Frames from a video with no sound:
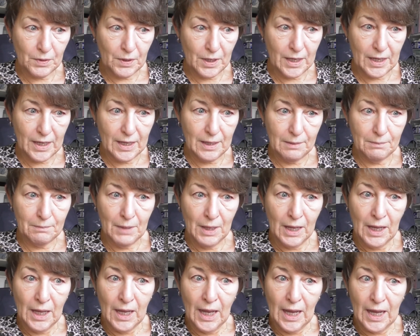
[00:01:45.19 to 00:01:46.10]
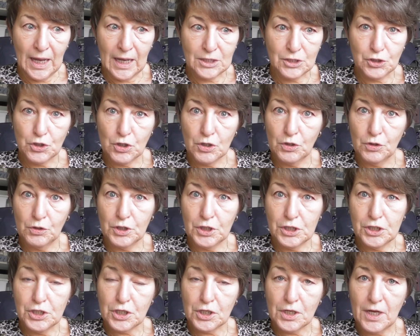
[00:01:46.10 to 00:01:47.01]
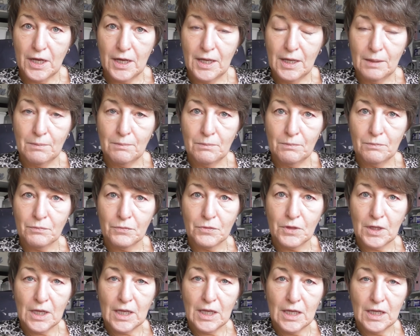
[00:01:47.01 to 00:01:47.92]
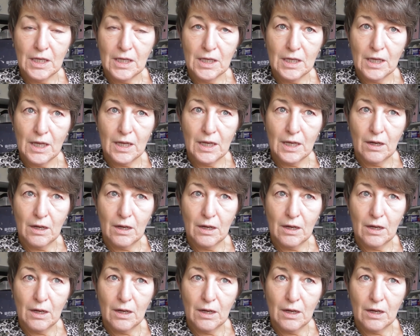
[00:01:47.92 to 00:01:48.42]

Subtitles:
I joined the